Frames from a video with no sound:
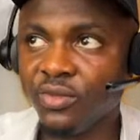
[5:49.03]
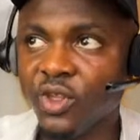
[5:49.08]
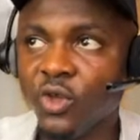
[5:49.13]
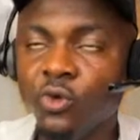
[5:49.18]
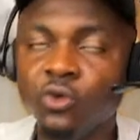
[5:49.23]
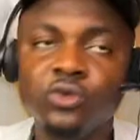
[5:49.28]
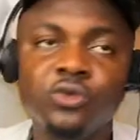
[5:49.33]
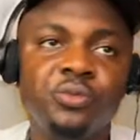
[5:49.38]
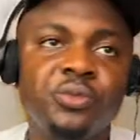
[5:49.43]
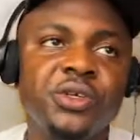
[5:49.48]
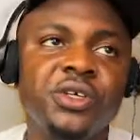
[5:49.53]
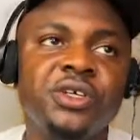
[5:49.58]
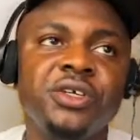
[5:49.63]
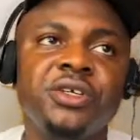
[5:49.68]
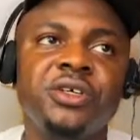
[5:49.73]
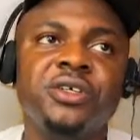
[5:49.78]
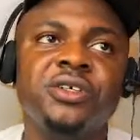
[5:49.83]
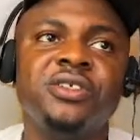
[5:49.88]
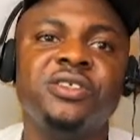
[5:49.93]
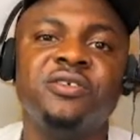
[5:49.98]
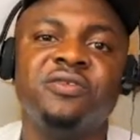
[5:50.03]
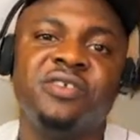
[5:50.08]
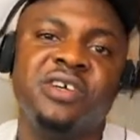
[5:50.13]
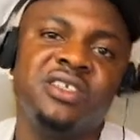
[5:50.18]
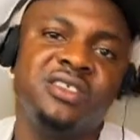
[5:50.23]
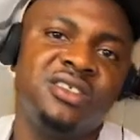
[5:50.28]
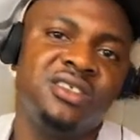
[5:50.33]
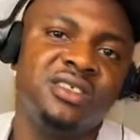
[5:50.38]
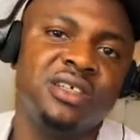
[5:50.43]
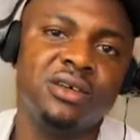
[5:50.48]
would be
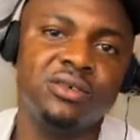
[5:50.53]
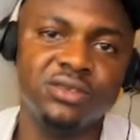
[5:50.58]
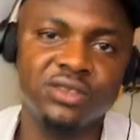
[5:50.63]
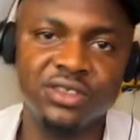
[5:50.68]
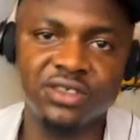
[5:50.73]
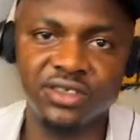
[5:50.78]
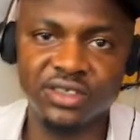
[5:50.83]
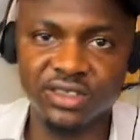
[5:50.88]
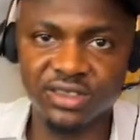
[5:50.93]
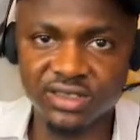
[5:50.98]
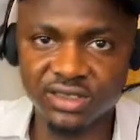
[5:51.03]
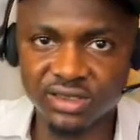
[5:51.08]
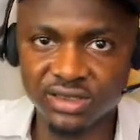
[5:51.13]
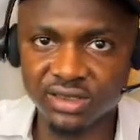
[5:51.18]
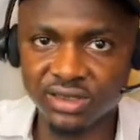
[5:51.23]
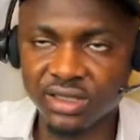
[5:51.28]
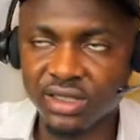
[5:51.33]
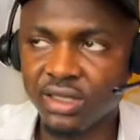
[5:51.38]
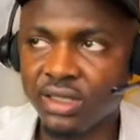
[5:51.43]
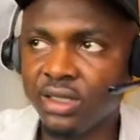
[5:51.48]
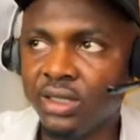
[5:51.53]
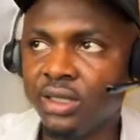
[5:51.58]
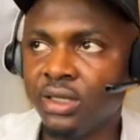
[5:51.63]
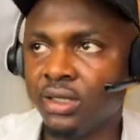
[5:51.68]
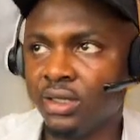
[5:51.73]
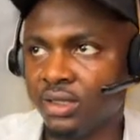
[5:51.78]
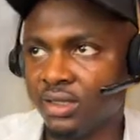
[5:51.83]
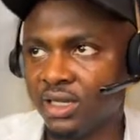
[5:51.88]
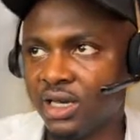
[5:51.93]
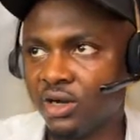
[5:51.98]
devices I would create
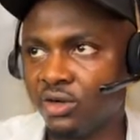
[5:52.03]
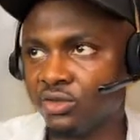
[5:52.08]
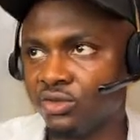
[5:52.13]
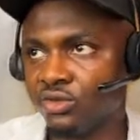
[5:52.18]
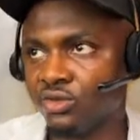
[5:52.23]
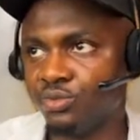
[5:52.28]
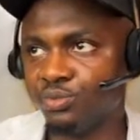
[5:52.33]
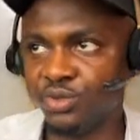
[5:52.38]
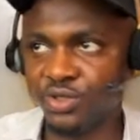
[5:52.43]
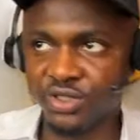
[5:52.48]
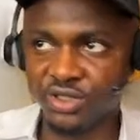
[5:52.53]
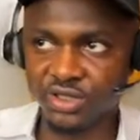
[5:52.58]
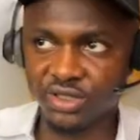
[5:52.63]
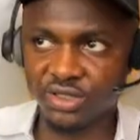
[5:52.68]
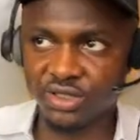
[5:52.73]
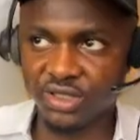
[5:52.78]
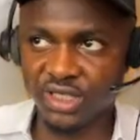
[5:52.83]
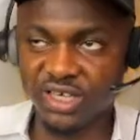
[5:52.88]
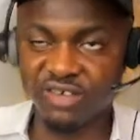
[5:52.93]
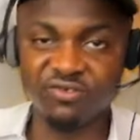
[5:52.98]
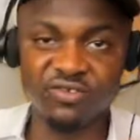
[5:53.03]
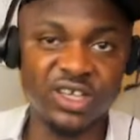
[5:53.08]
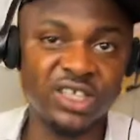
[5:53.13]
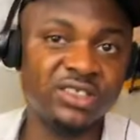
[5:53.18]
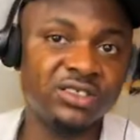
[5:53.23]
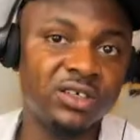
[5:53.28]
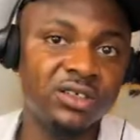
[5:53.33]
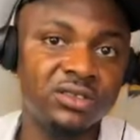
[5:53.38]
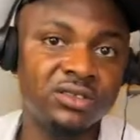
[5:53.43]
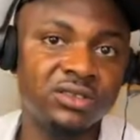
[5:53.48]
that would be
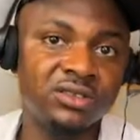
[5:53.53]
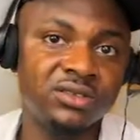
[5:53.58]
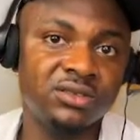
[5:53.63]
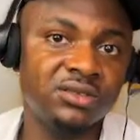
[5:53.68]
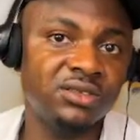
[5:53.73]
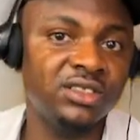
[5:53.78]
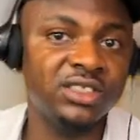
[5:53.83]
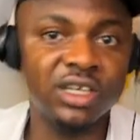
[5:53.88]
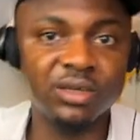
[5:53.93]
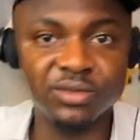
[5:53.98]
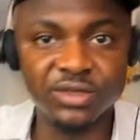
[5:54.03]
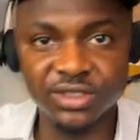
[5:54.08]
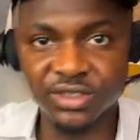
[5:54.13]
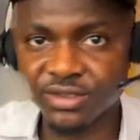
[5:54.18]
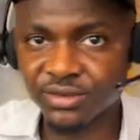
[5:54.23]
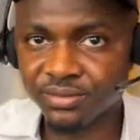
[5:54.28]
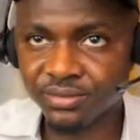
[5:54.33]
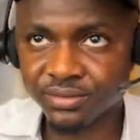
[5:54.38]
investors Germany.